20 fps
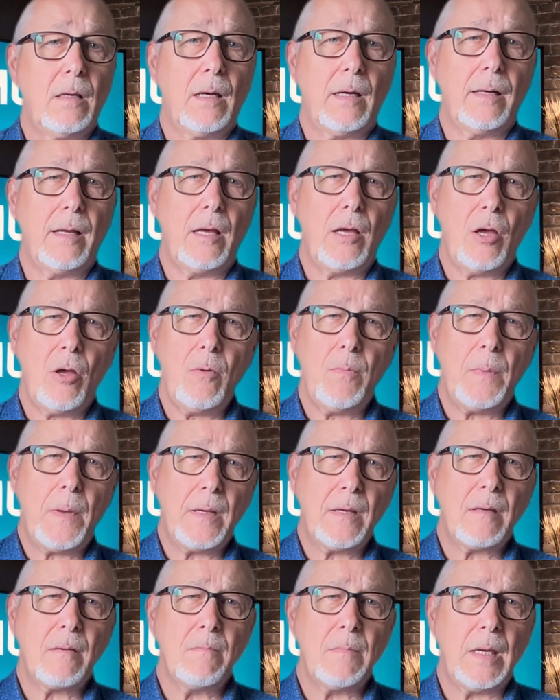And I hope
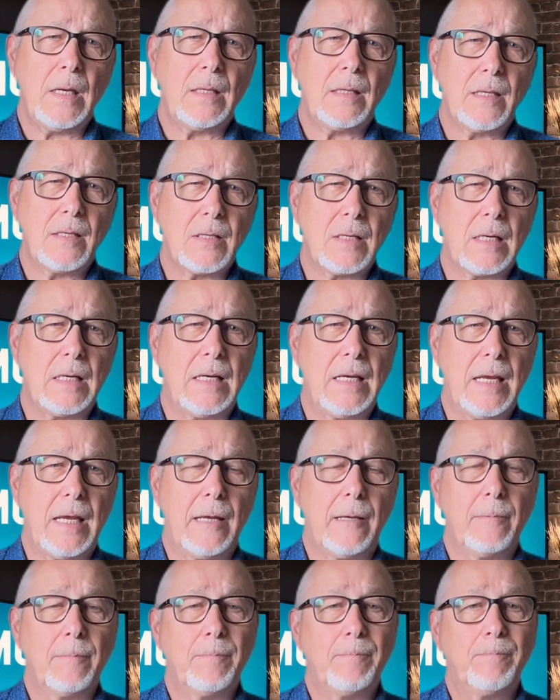I can make this clear.